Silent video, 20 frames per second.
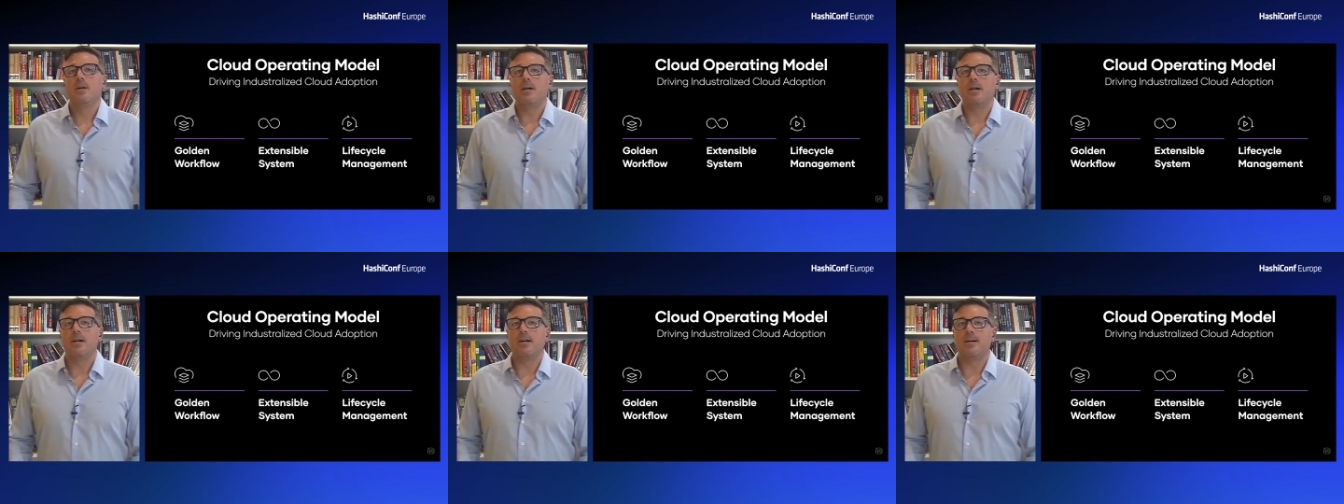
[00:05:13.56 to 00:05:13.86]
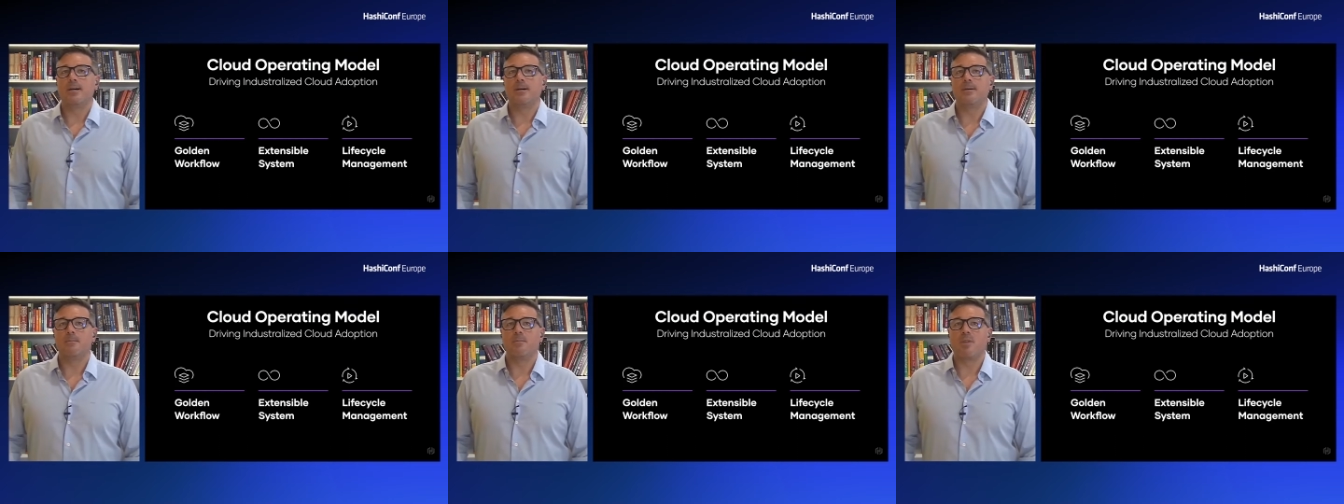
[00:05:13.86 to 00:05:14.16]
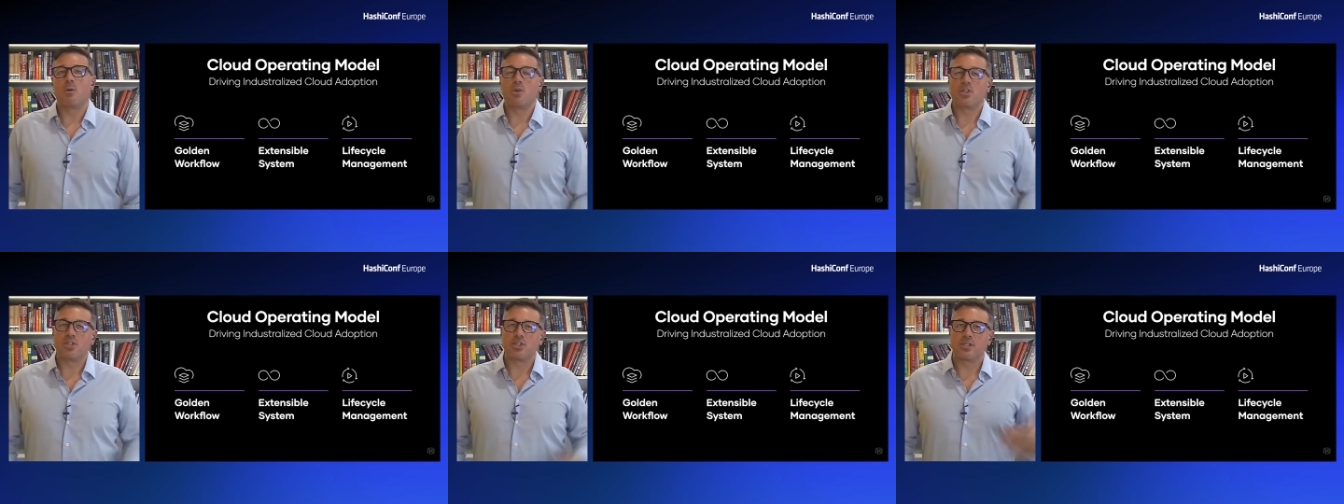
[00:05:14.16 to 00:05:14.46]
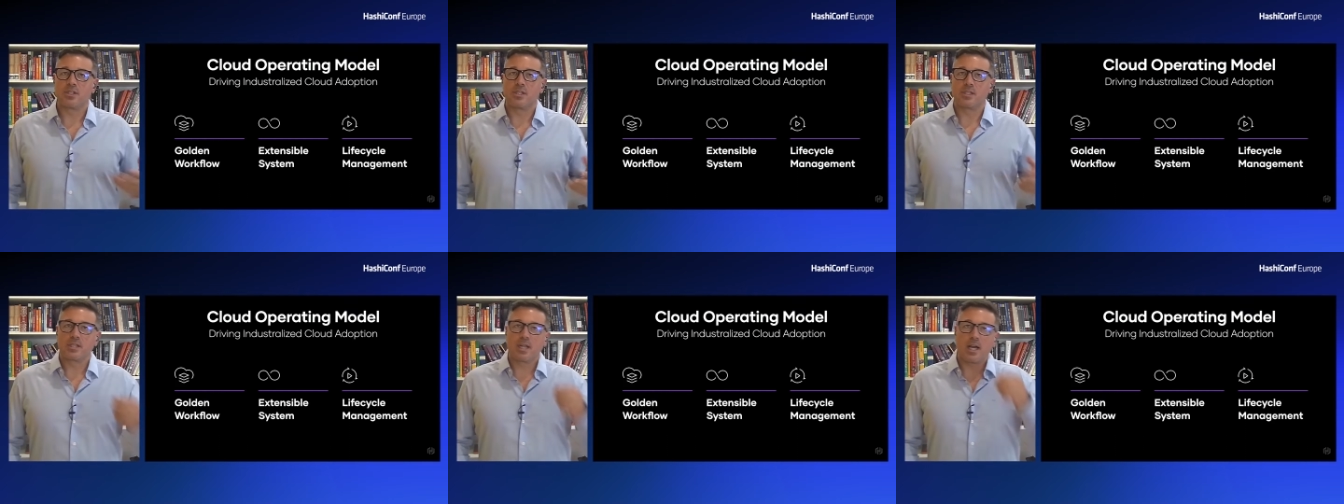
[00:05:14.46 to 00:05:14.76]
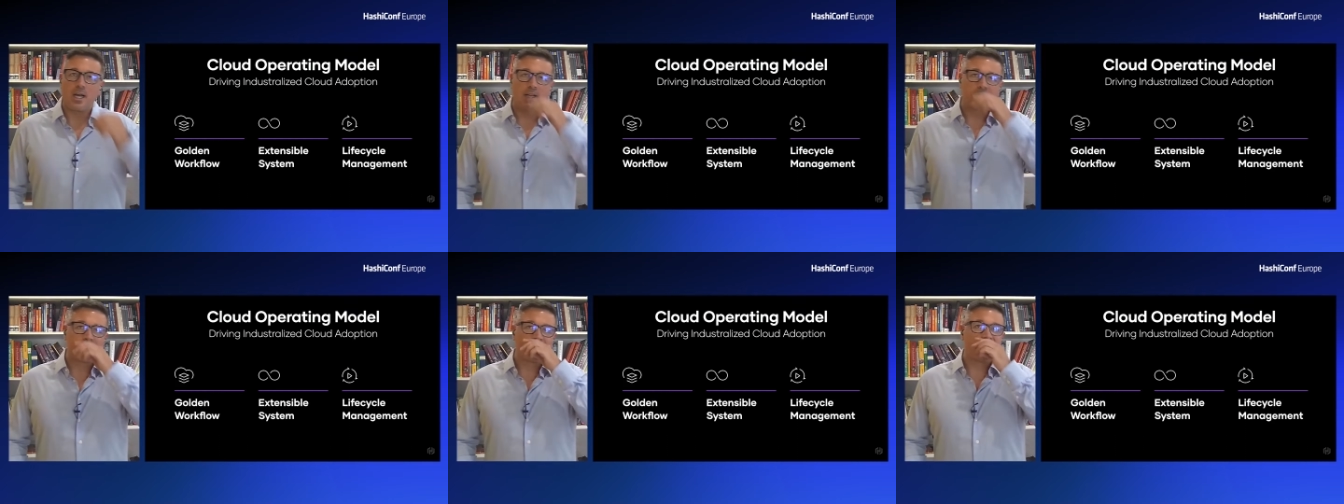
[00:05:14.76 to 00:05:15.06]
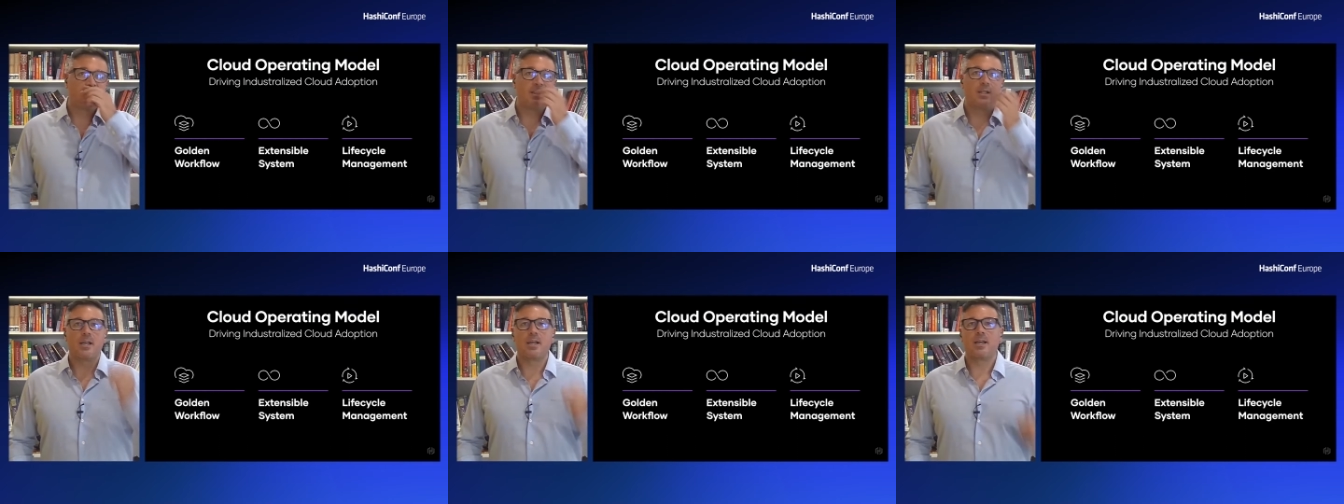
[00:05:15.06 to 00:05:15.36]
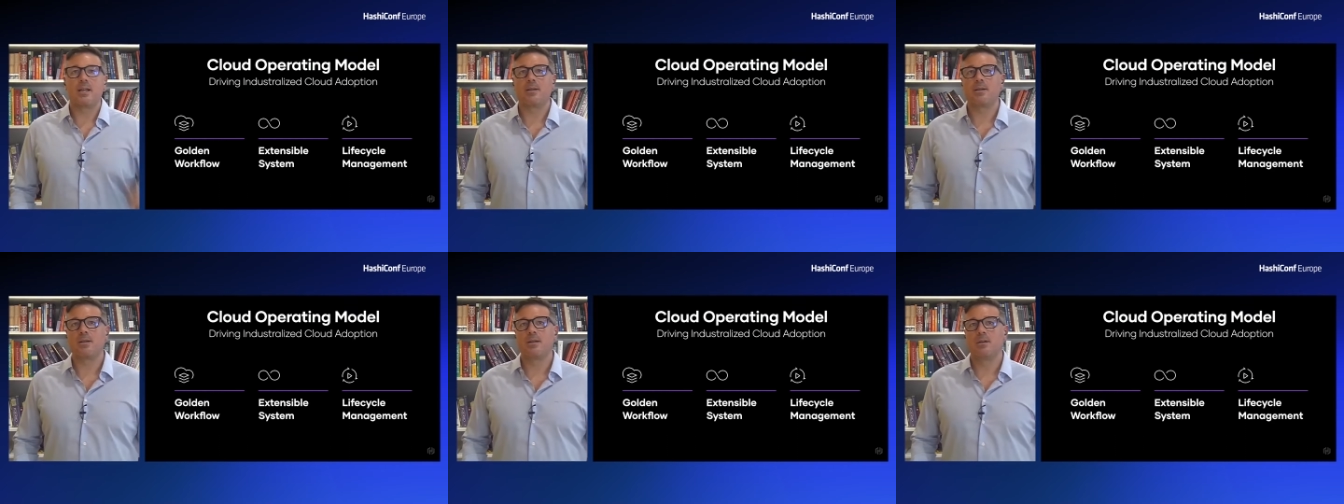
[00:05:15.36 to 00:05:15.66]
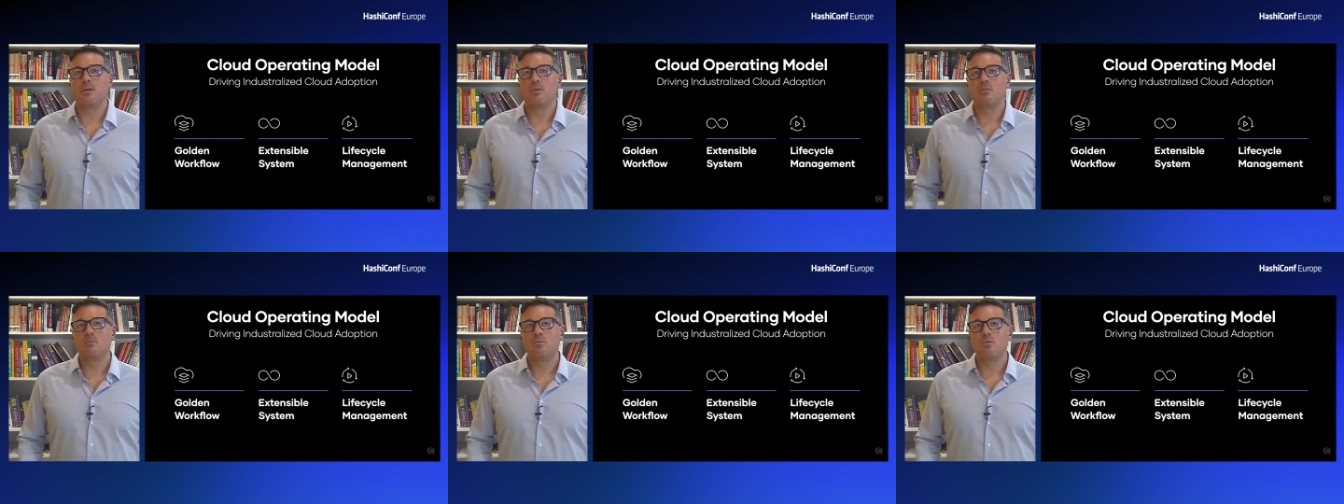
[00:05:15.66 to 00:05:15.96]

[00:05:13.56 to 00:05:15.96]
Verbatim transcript: um, that we just discussed and